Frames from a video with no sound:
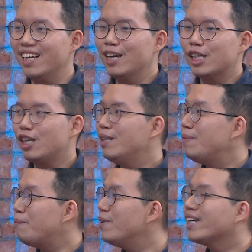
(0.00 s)
so the
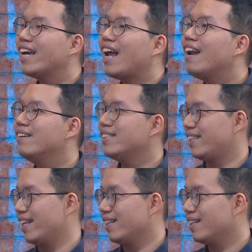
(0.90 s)
people can
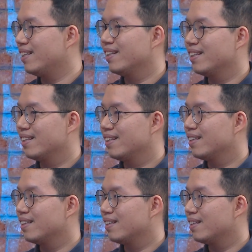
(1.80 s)
understand. It's actually
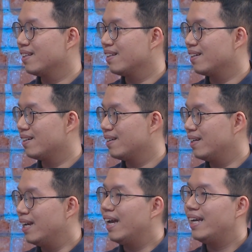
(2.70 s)
telling a story.
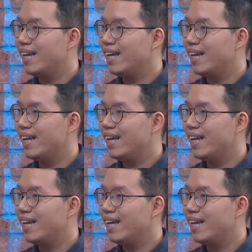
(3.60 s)
You're